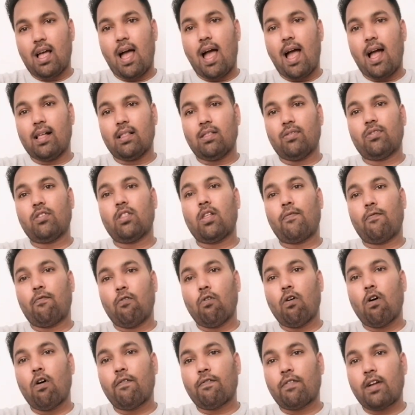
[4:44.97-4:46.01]
and the
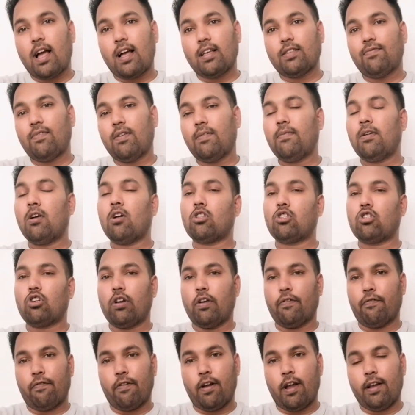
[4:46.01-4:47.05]
flow of gas will be also
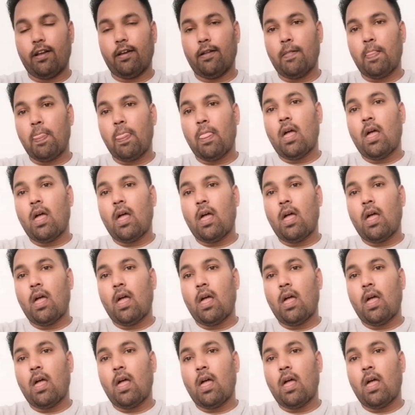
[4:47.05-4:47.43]
different.